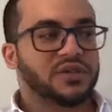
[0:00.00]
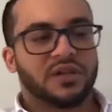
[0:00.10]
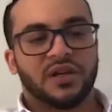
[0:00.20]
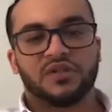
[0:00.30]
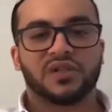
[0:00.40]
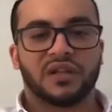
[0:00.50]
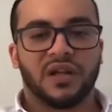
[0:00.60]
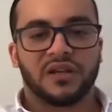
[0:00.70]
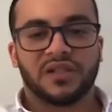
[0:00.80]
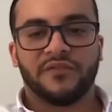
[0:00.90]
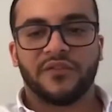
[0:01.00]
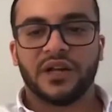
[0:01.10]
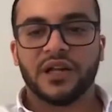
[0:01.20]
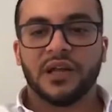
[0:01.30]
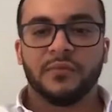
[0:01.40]
the restaurants are
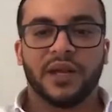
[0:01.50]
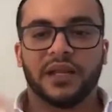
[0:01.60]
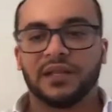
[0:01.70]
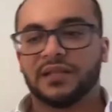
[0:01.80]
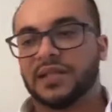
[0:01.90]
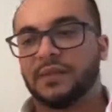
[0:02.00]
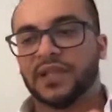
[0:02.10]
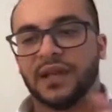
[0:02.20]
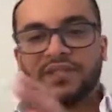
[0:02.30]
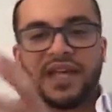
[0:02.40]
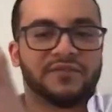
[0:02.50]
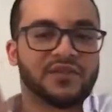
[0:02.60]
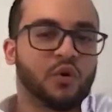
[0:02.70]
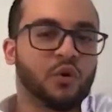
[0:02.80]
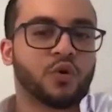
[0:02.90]
suffering, but at the same time they have
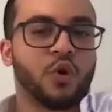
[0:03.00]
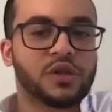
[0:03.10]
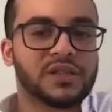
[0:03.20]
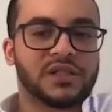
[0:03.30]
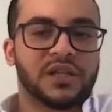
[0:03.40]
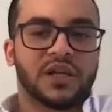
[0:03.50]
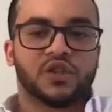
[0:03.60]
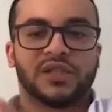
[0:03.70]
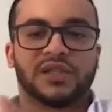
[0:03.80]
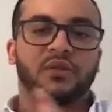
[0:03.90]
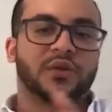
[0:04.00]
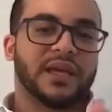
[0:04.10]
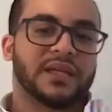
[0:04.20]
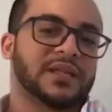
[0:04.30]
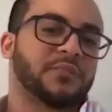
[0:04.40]
their own costs. So they said,
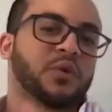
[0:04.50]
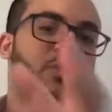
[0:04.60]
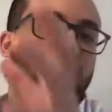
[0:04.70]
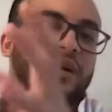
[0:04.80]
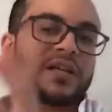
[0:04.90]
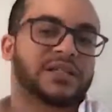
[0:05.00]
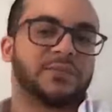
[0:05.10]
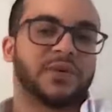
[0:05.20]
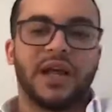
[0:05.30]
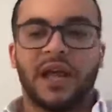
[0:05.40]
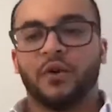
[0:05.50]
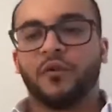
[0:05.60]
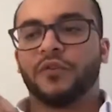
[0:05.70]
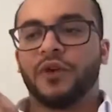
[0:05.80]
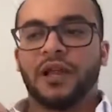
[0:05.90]
okay, let's put it on the customer and
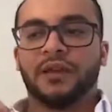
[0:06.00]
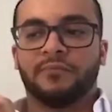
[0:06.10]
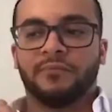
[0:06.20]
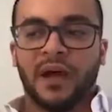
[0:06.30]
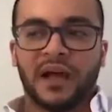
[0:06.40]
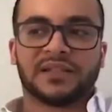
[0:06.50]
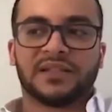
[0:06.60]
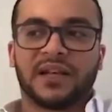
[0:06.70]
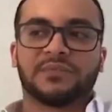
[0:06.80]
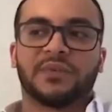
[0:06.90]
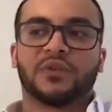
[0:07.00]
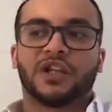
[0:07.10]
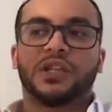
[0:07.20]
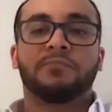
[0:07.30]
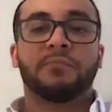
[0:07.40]
offer and ask the customer to
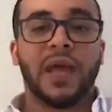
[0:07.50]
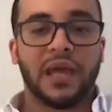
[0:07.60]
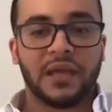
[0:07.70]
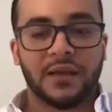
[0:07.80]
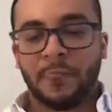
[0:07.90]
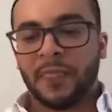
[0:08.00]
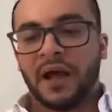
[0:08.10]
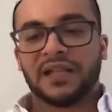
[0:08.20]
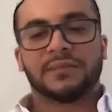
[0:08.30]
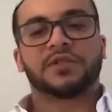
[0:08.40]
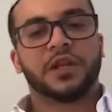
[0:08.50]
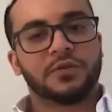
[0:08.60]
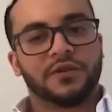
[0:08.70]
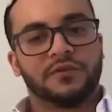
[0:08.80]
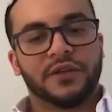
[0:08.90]
actually pay a
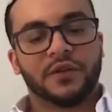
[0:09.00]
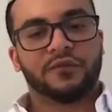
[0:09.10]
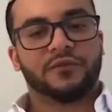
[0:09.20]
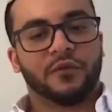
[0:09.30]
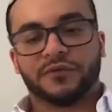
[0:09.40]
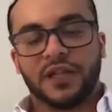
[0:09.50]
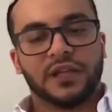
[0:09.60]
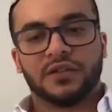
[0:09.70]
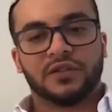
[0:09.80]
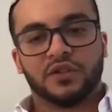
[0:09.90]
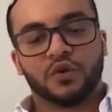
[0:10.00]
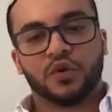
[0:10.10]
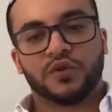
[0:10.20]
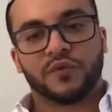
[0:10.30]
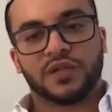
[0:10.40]
subscription fee of 10
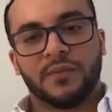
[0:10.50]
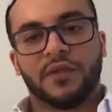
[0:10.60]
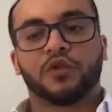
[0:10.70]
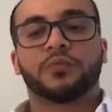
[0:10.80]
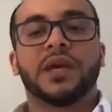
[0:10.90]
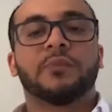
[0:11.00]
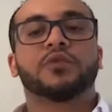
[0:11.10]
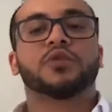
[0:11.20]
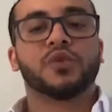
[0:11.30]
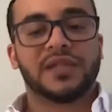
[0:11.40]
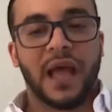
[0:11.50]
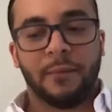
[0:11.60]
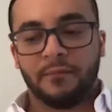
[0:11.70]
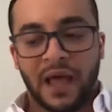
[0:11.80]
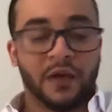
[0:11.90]
euros or something to be able to use the
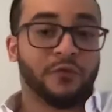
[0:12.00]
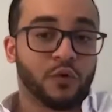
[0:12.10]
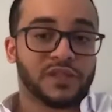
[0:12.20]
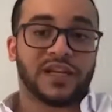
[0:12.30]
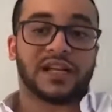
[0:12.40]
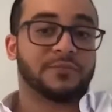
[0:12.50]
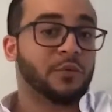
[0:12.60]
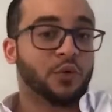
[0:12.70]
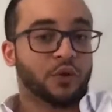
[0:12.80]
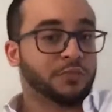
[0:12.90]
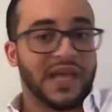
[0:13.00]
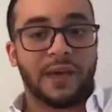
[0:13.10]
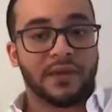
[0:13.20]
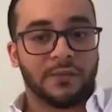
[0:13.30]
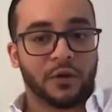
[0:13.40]
app. And of course, the customer will not be
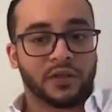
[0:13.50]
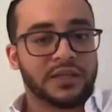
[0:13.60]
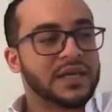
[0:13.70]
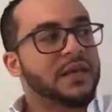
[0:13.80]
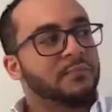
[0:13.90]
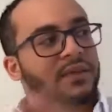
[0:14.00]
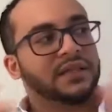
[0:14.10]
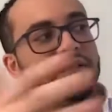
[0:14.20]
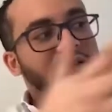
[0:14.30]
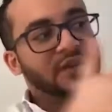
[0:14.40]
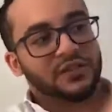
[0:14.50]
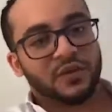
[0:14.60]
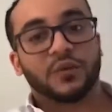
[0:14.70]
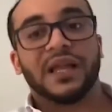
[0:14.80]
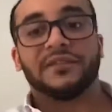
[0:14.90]
happy about it, but then the
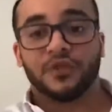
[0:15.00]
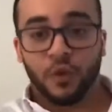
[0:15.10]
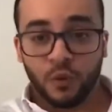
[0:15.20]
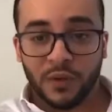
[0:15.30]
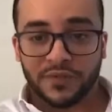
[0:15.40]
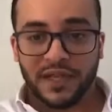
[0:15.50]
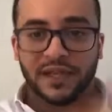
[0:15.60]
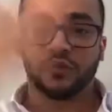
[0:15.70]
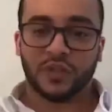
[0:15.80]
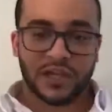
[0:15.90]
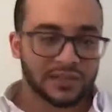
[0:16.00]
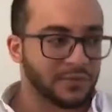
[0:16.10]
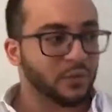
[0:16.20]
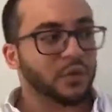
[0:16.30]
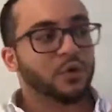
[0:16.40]
restaurant will have their own website, so the
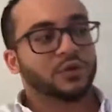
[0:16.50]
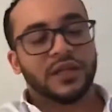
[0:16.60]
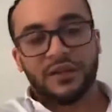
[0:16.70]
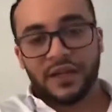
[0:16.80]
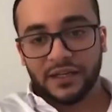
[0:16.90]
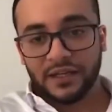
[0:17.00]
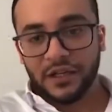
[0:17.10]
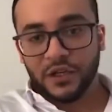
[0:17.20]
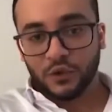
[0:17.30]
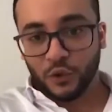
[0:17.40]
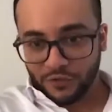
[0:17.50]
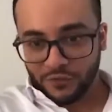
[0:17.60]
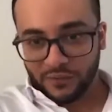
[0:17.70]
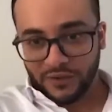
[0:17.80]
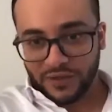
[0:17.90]
customer will go directly to order
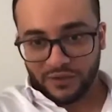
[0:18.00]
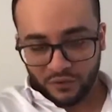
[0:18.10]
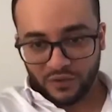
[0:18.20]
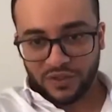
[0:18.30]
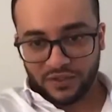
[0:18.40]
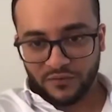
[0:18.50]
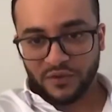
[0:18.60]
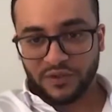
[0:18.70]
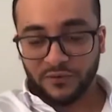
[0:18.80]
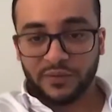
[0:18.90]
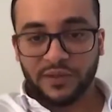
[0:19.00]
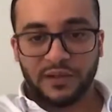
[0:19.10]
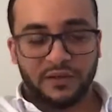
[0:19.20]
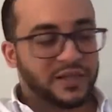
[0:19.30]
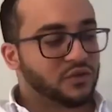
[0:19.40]
from
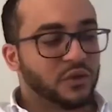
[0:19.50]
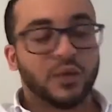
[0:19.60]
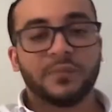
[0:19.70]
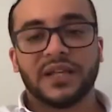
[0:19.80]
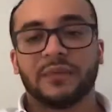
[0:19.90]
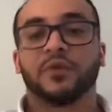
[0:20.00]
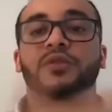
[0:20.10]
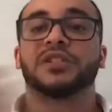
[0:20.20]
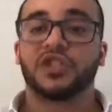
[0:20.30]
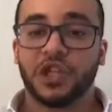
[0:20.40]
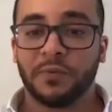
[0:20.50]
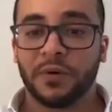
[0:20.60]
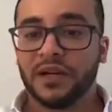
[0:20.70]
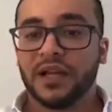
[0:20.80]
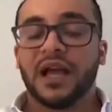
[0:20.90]
the restaurant website because it's
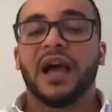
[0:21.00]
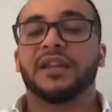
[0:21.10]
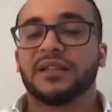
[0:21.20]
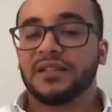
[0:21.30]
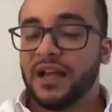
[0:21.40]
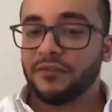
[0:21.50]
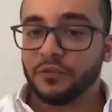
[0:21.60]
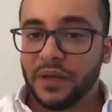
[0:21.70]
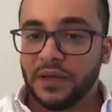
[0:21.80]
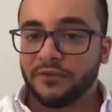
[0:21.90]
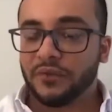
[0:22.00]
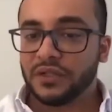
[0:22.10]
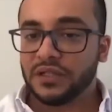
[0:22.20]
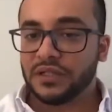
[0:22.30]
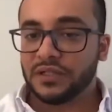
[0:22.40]
cheaper and it doesn't have to pay for
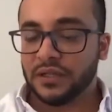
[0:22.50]
this